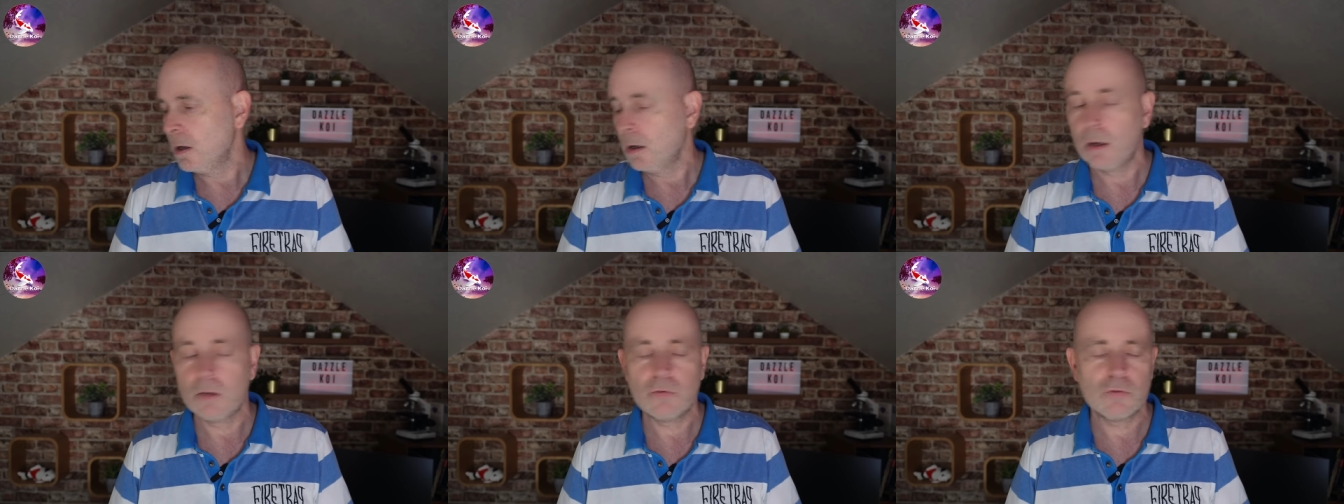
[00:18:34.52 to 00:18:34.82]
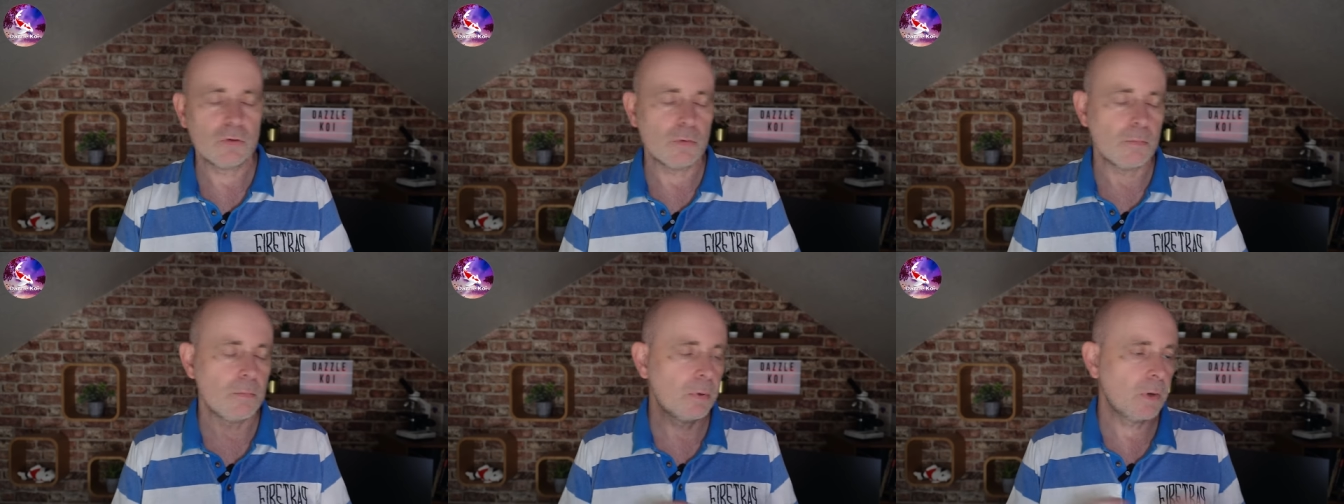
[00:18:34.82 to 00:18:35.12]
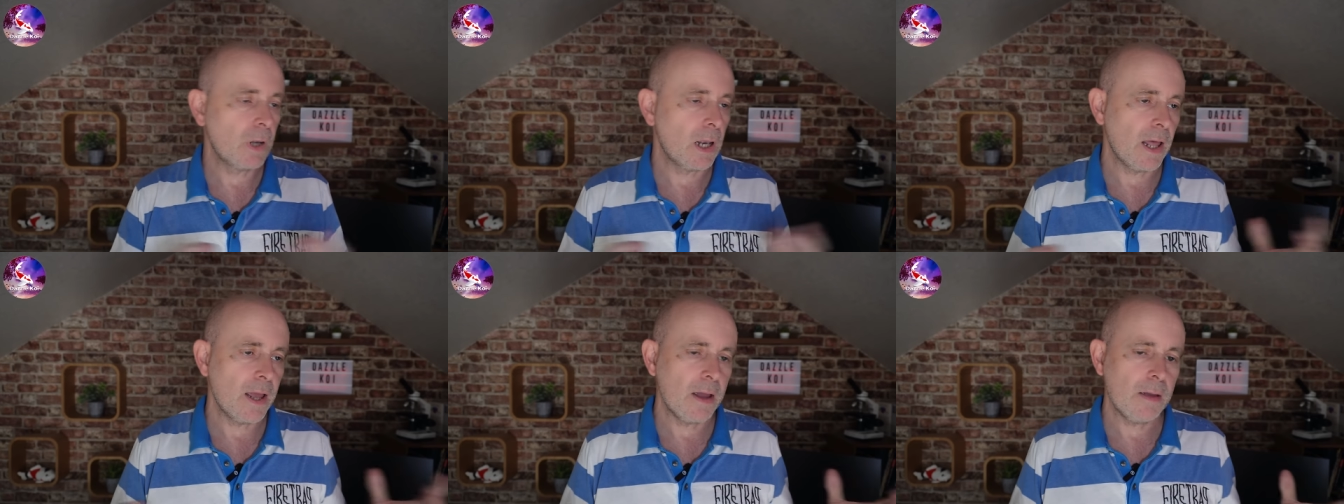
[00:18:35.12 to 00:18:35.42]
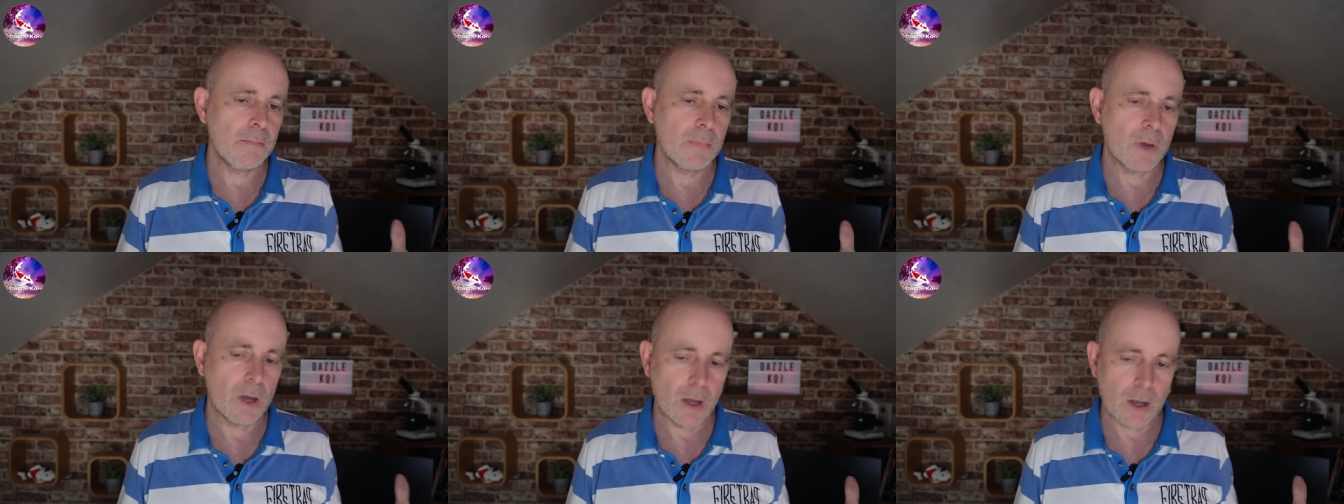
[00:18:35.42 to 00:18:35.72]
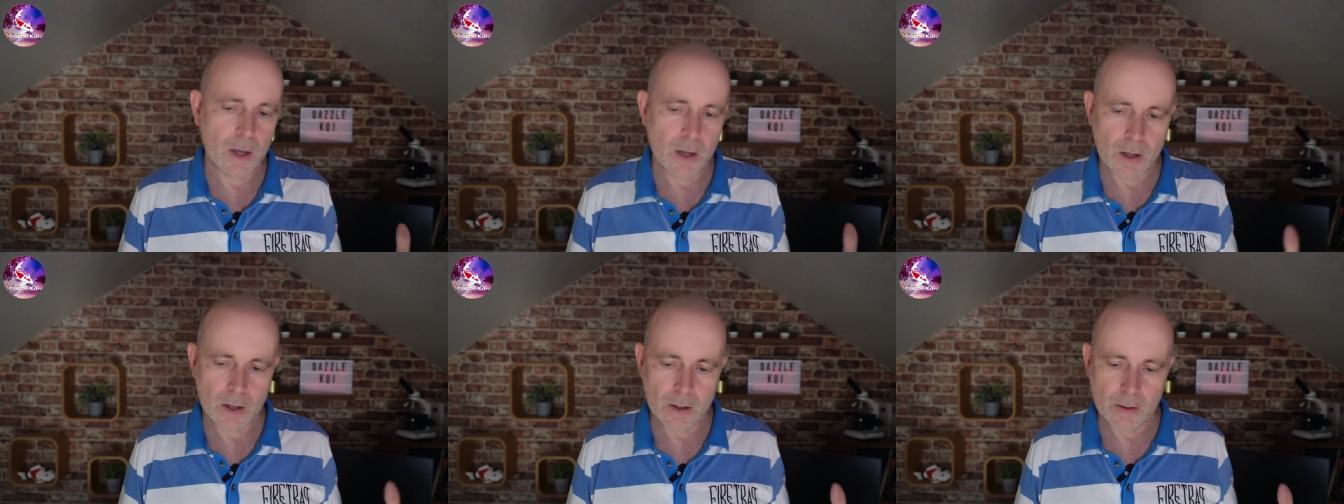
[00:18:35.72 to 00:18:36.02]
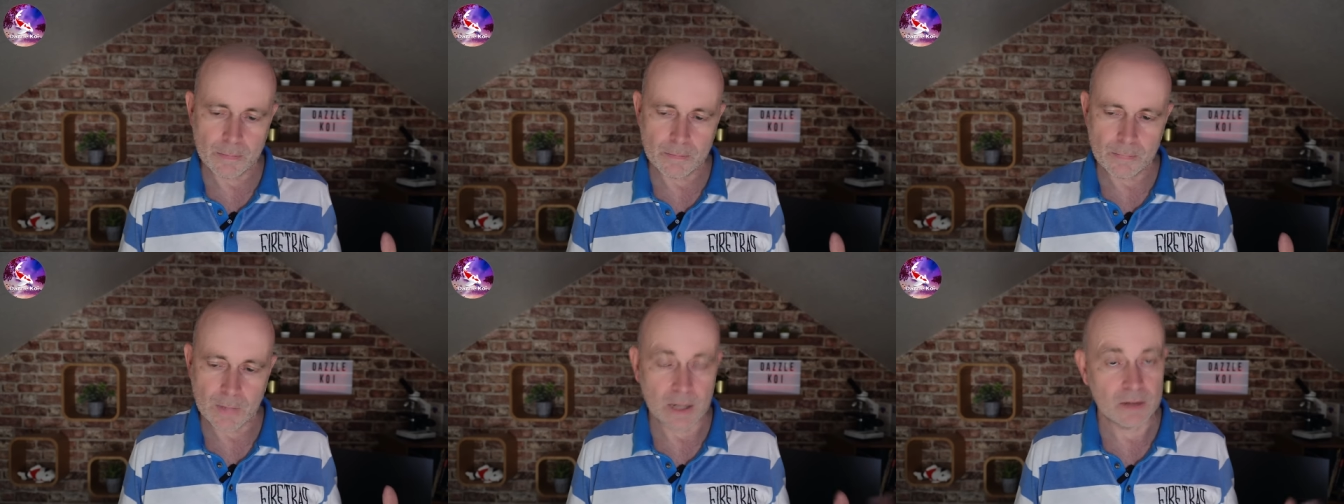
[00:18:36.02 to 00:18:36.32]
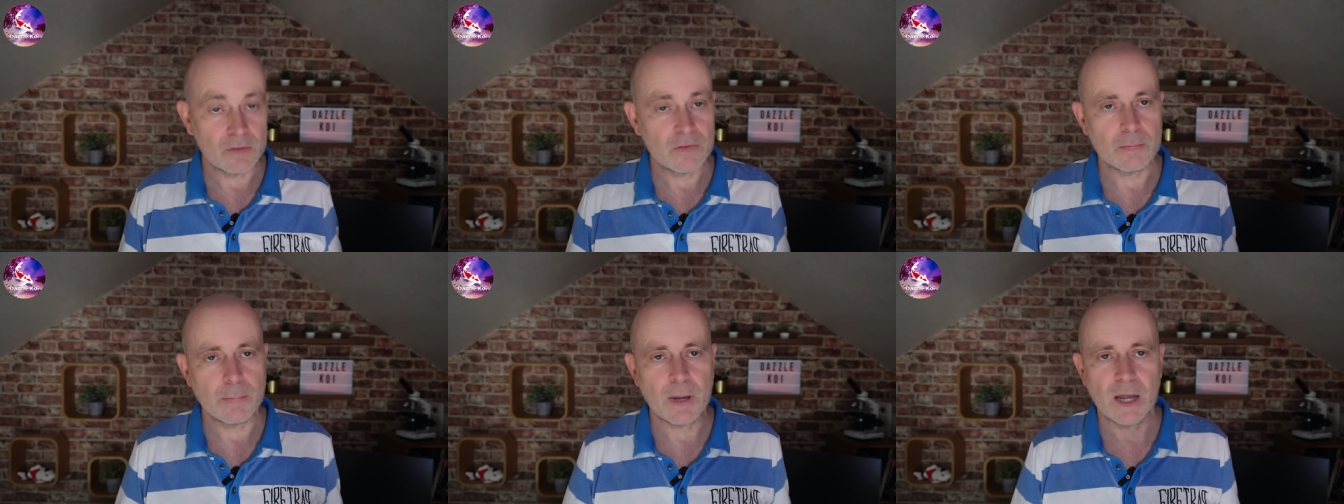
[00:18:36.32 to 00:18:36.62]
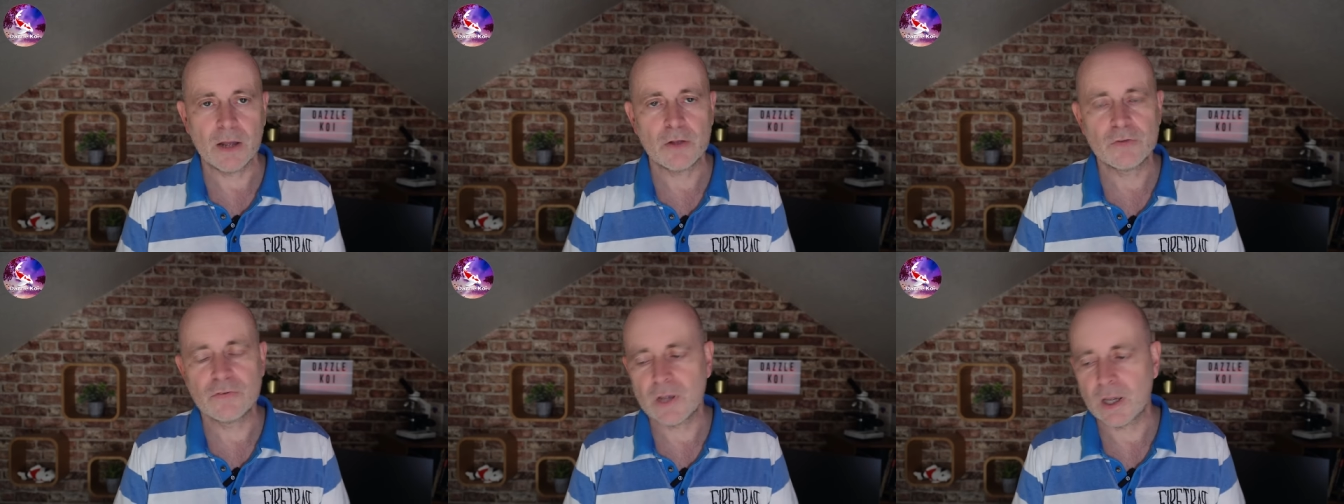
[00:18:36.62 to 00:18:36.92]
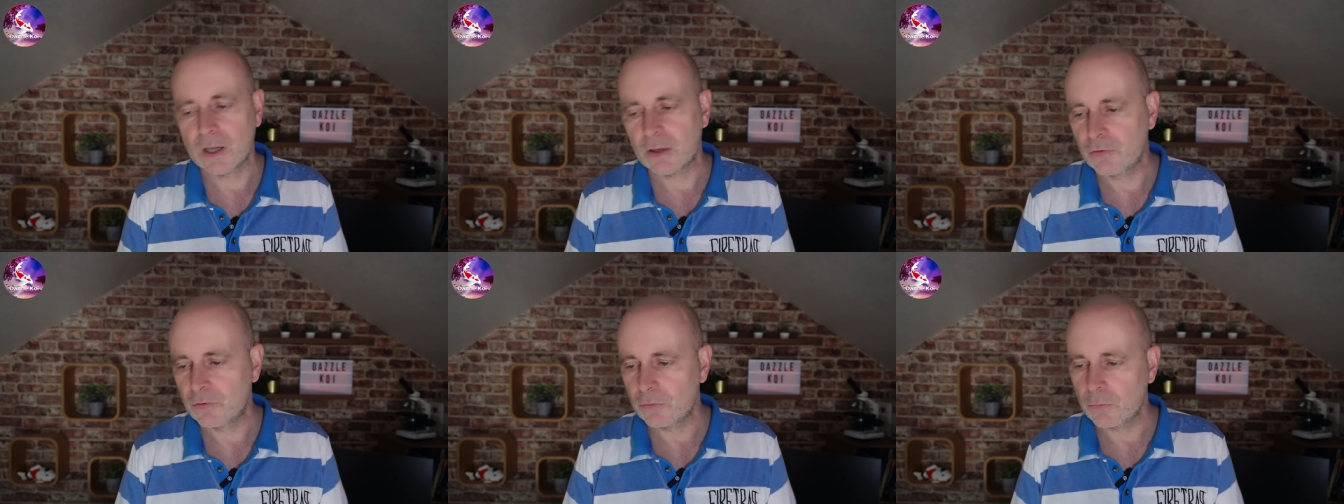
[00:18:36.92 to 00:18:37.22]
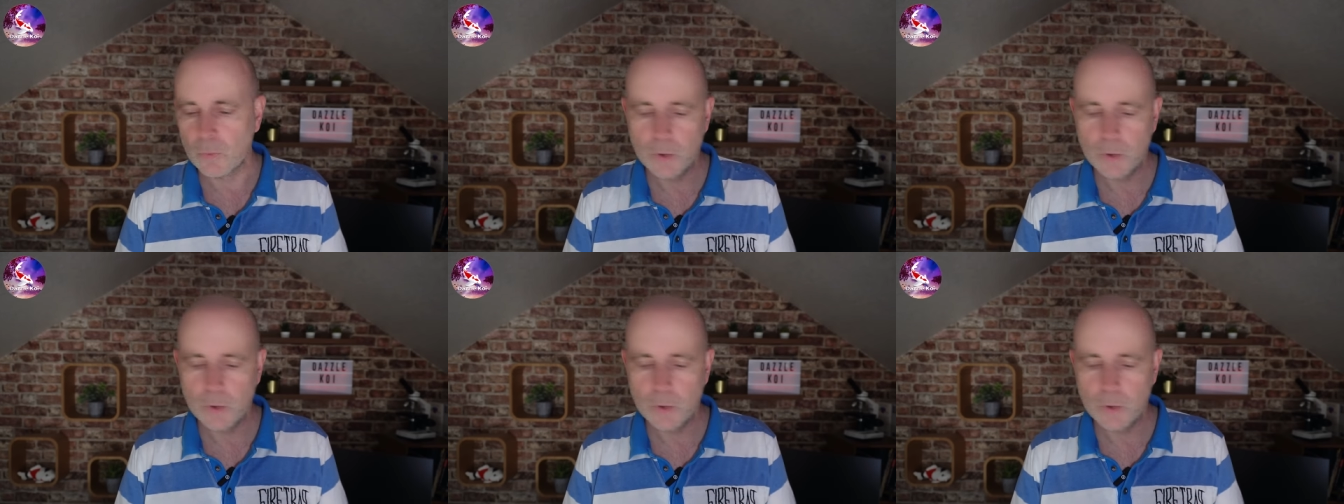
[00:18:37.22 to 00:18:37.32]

Some claim antibiotics.